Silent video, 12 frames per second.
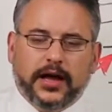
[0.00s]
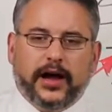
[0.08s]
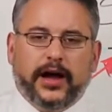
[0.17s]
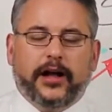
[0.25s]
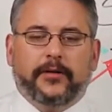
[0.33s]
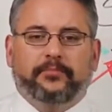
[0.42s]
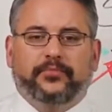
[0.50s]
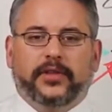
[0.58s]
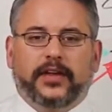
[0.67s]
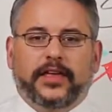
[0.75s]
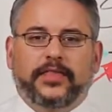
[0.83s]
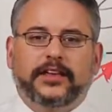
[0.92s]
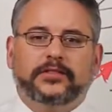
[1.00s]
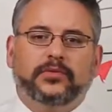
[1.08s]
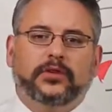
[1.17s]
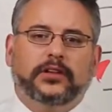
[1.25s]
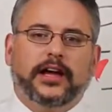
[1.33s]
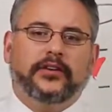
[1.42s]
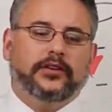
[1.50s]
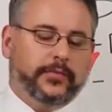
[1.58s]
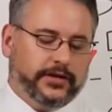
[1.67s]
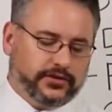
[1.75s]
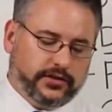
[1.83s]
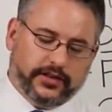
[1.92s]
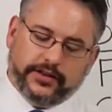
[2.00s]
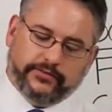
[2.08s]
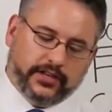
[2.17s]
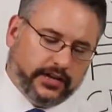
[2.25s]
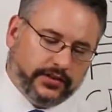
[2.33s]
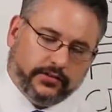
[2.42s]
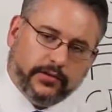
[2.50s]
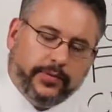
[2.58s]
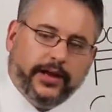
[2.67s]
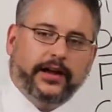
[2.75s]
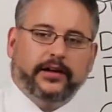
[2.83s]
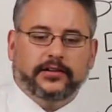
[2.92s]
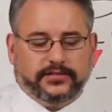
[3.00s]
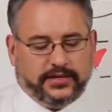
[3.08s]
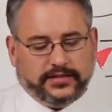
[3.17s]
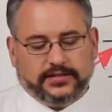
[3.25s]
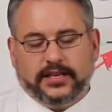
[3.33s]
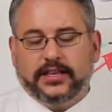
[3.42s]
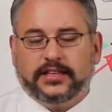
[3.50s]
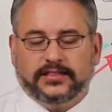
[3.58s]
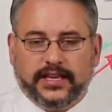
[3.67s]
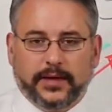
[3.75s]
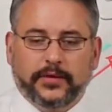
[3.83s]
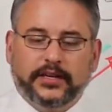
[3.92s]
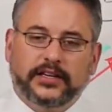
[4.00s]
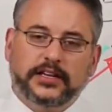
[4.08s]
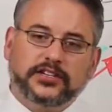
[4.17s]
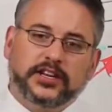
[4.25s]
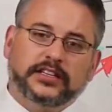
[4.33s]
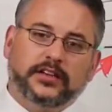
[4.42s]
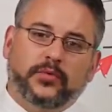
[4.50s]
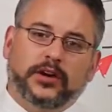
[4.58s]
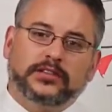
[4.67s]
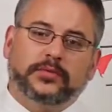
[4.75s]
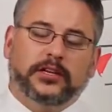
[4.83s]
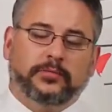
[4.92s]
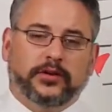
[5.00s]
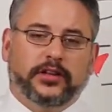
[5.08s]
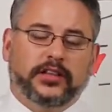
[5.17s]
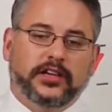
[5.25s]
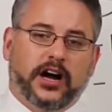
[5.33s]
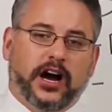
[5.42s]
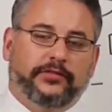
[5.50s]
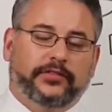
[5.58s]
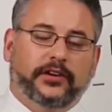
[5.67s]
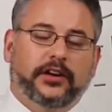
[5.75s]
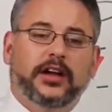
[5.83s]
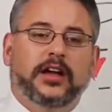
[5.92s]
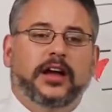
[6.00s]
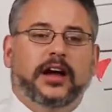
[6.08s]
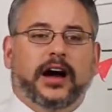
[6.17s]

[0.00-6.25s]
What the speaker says: and this will allow you to make sure they've done the repairs, that it's in the same condition as it was when you put in the offer.